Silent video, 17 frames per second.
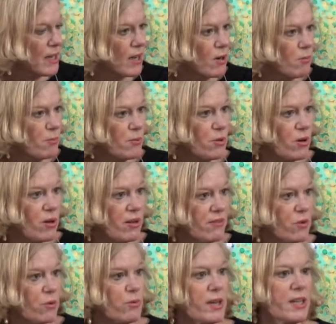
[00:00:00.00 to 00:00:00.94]
I hope you all
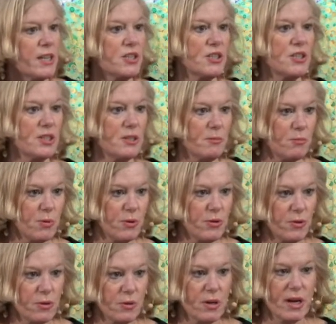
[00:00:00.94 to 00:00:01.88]
have a relationship
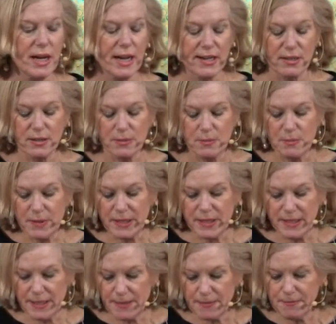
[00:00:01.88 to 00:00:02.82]
with your higher
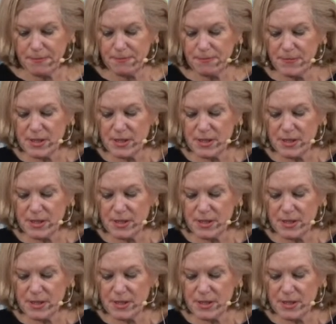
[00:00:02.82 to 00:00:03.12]
being.